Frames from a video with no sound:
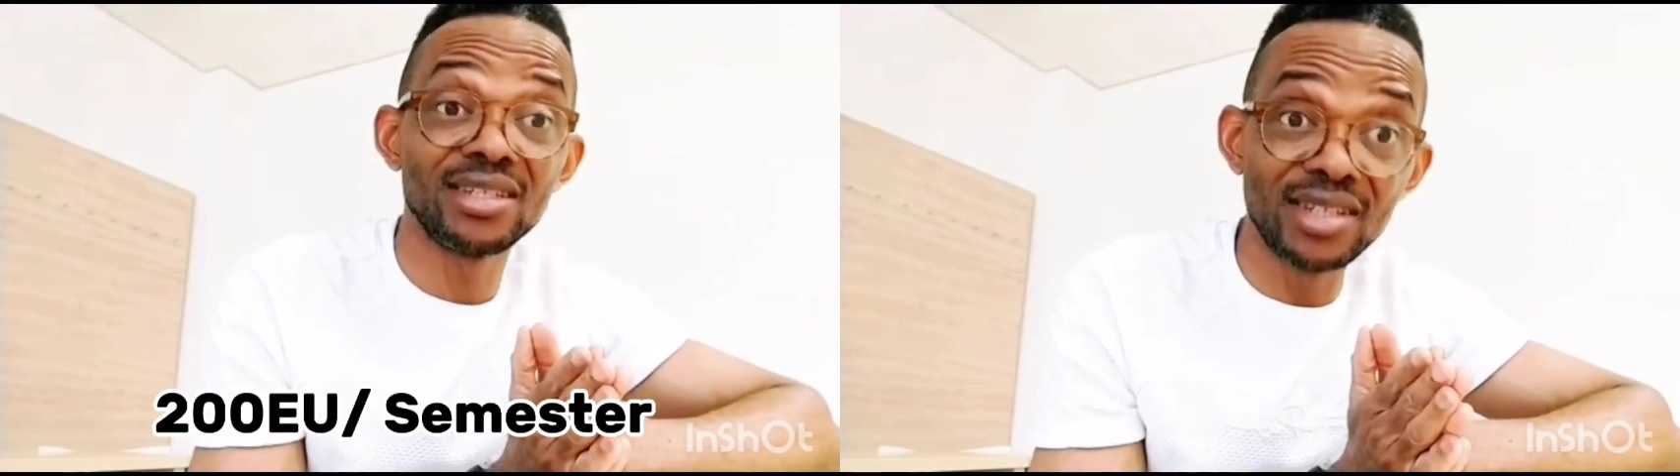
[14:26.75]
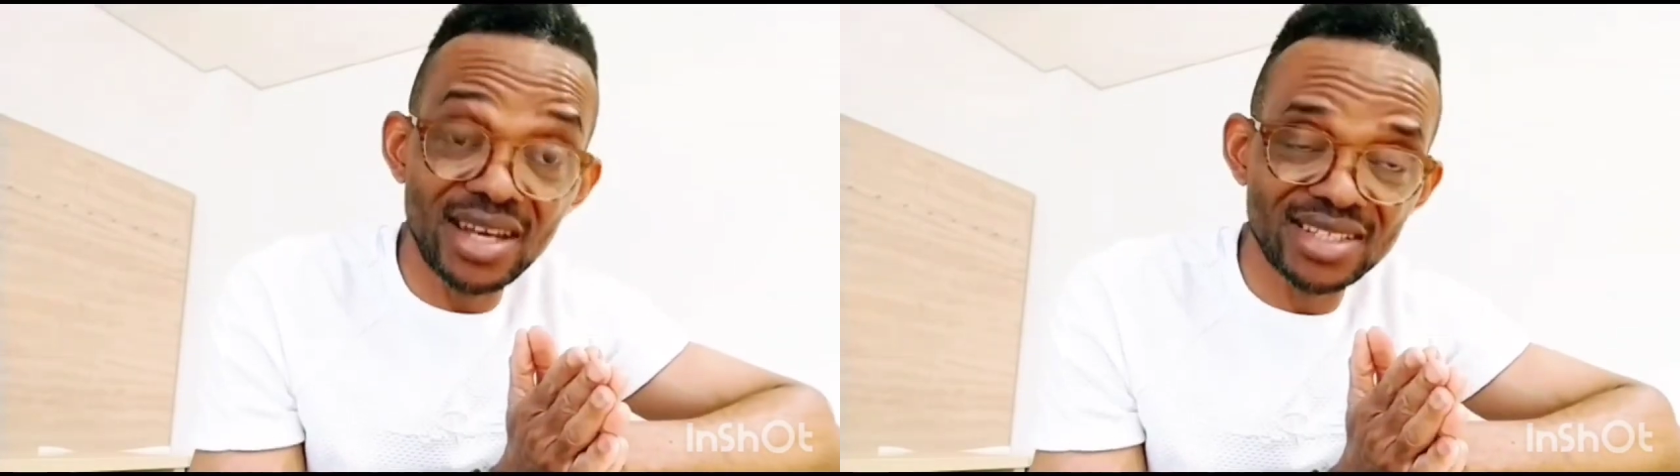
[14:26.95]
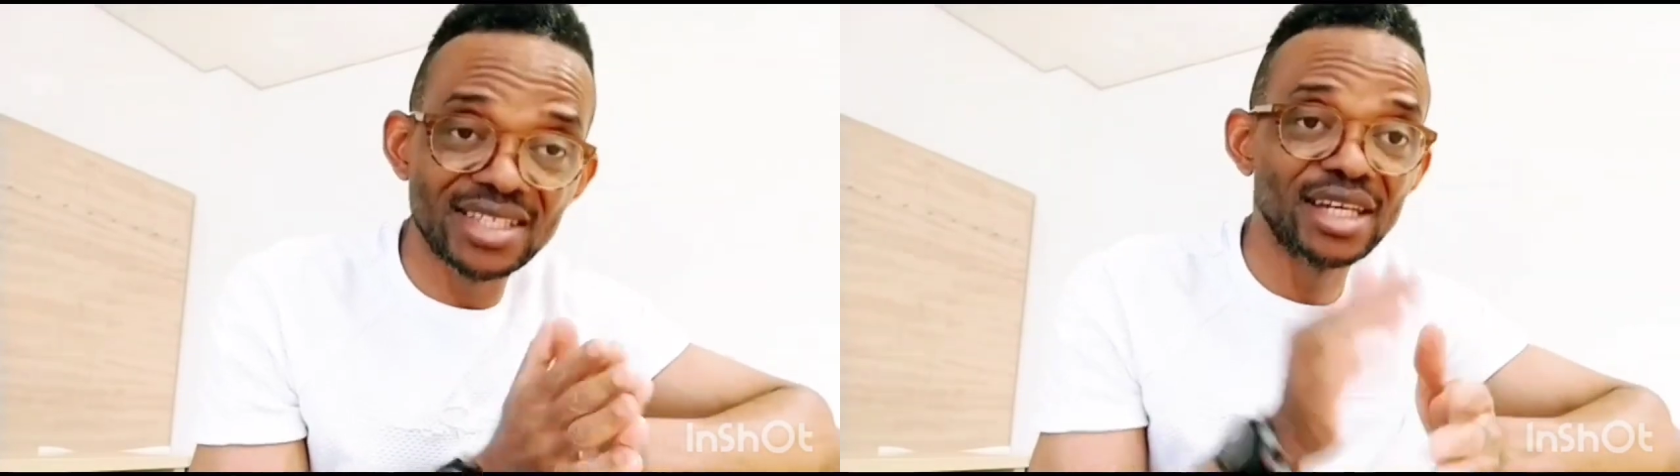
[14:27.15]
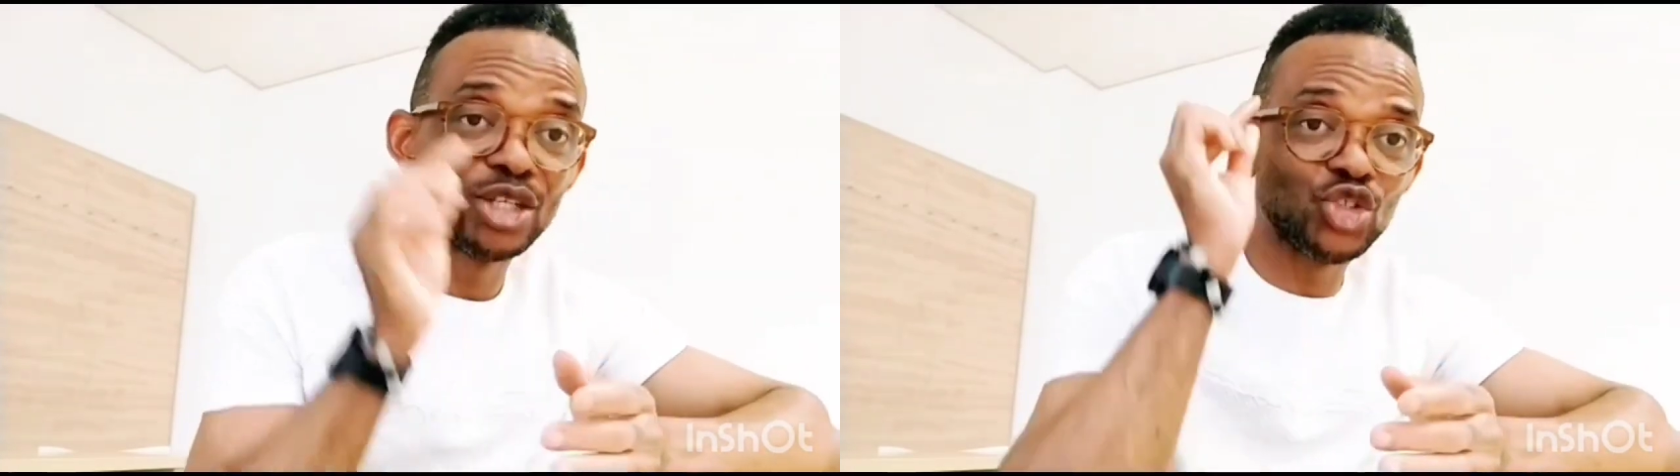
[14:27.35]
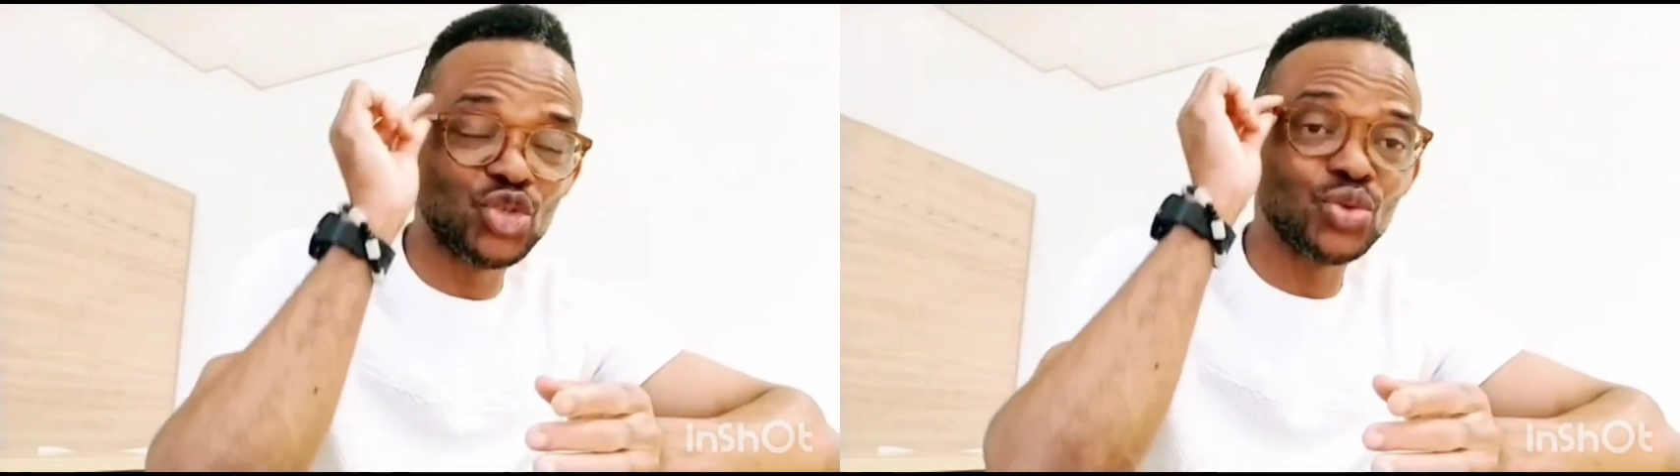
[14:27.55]
Yes,
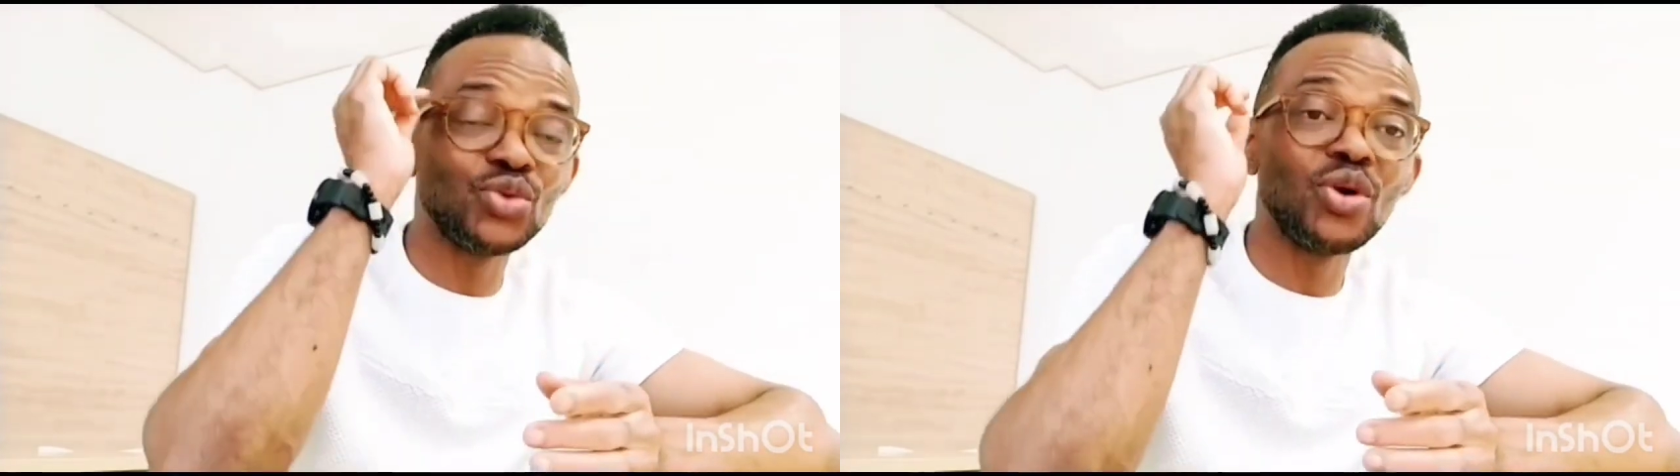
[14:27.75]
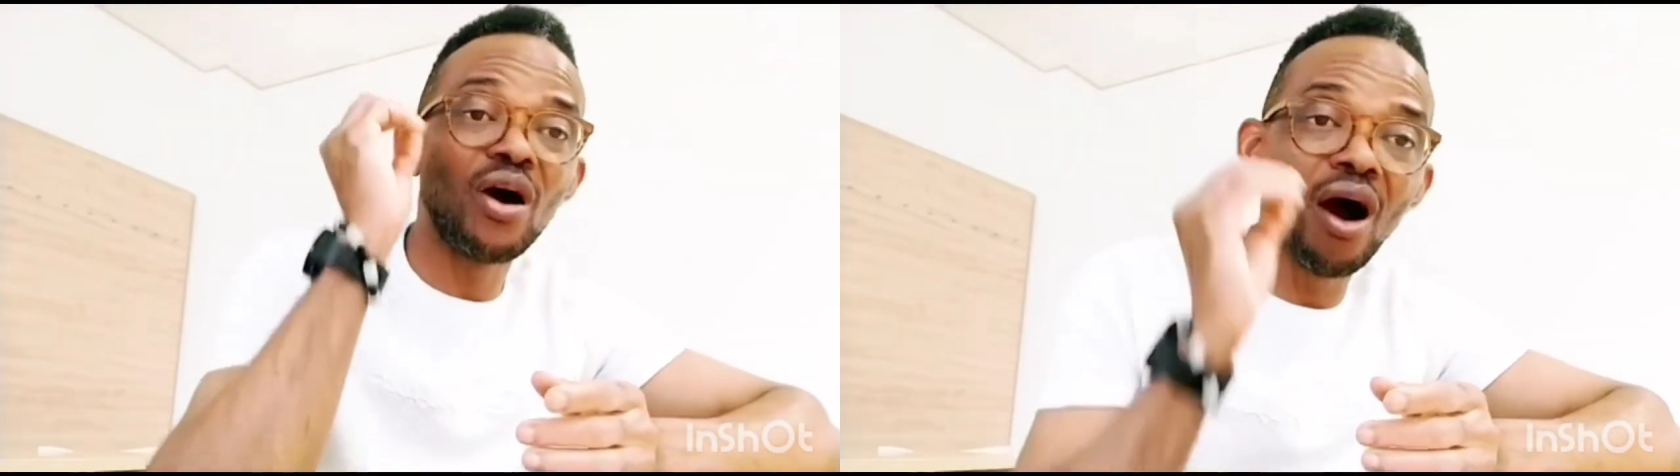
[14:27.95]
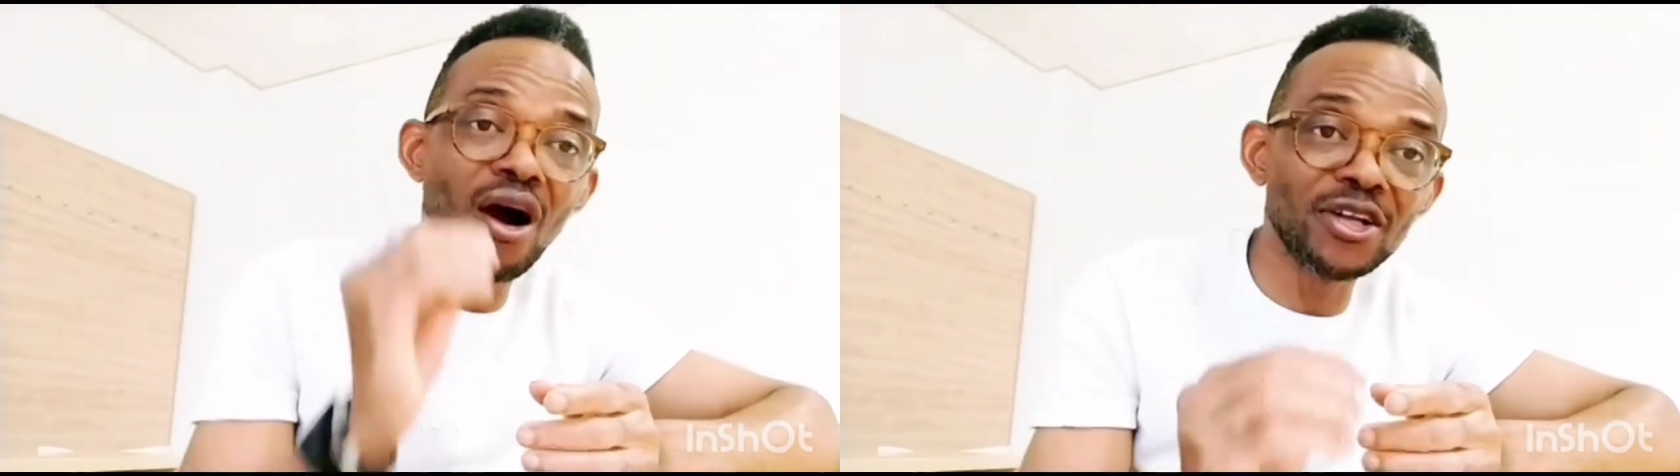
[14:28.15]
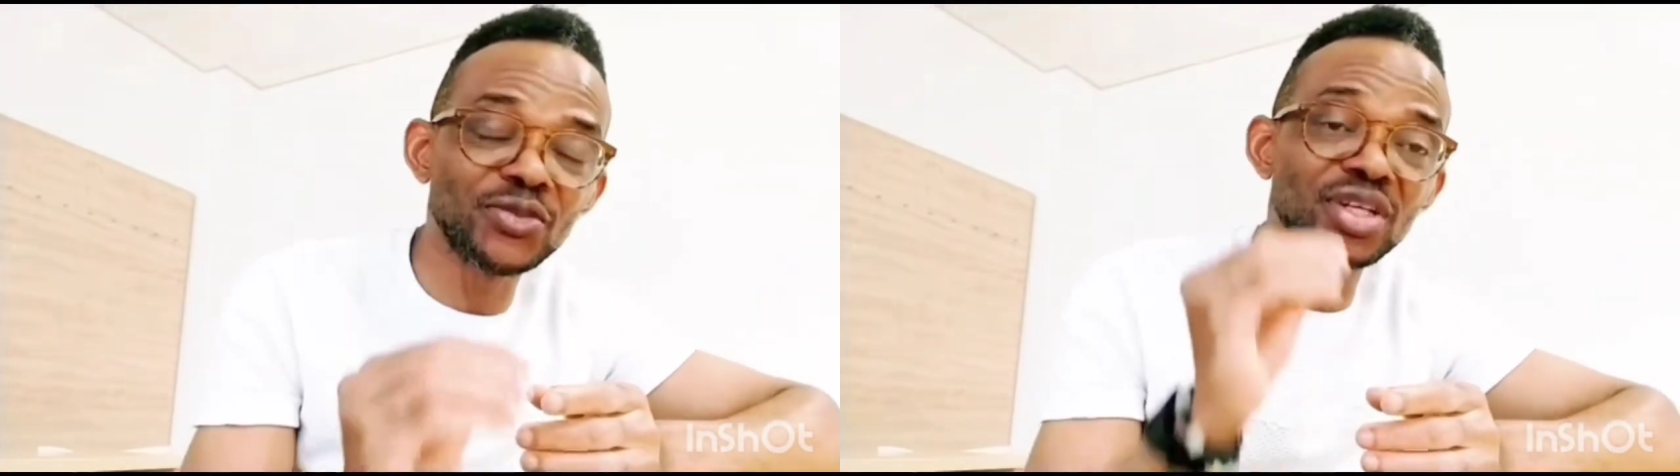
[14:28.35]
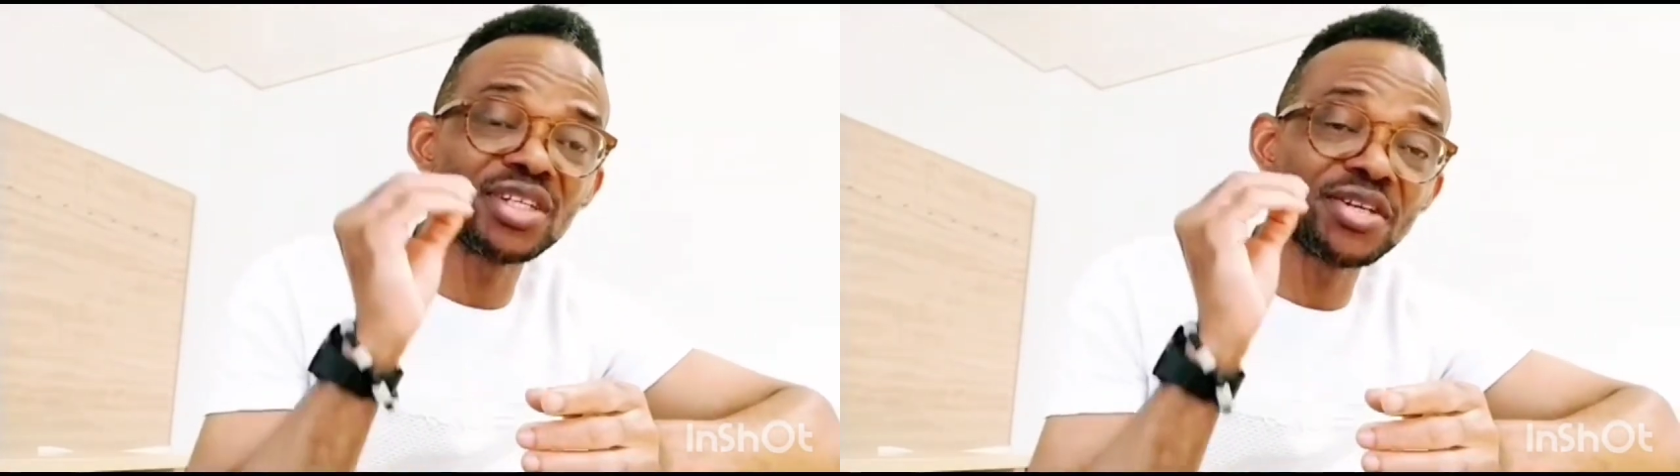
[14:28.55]
200